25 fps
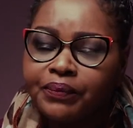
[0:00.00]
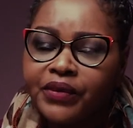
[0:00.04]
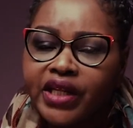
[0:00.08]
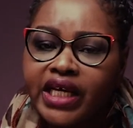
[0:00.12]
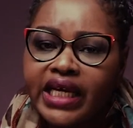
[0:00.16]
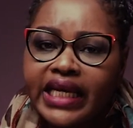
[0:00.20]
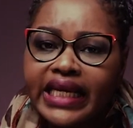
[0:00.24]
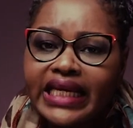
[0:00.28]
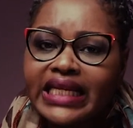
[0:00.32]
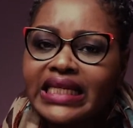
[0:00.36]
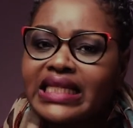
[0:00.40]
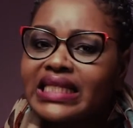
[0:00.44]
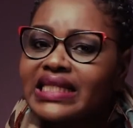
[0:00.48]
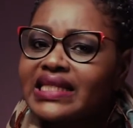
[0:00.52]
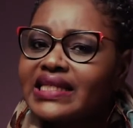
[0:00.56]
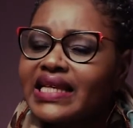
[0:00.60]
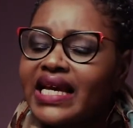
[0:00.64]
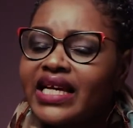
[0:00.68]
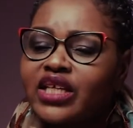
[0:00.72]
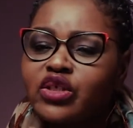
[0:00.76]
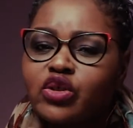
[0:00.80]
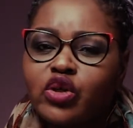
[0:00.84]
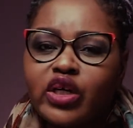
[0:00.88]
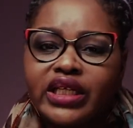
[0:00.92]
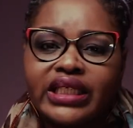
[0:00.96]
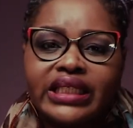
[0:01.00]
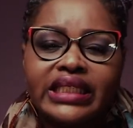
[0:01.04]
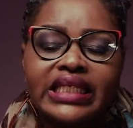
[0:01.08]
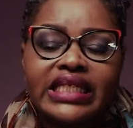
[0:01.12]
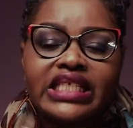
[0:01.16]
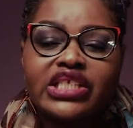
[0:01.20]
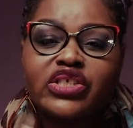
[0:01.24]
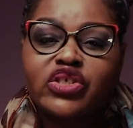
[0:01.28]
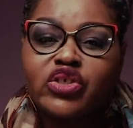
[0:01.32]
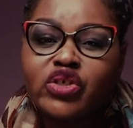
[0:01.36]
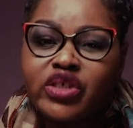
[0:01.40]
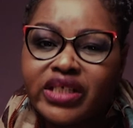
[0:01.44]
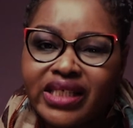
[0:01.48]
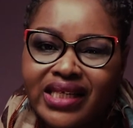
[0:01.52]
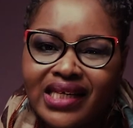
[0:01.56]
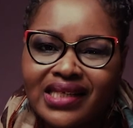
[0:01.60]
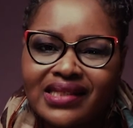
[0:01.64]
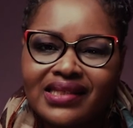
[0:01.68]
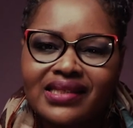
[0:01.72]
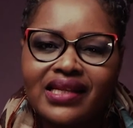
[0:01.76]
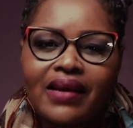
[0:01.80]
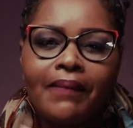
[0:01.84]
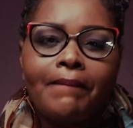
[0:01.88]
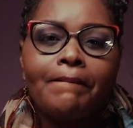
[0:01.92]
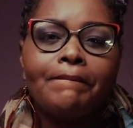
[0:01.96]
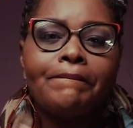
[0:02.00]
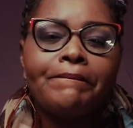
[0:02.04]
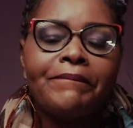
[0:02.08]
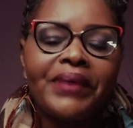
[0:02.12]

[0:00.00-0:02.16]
it triggers them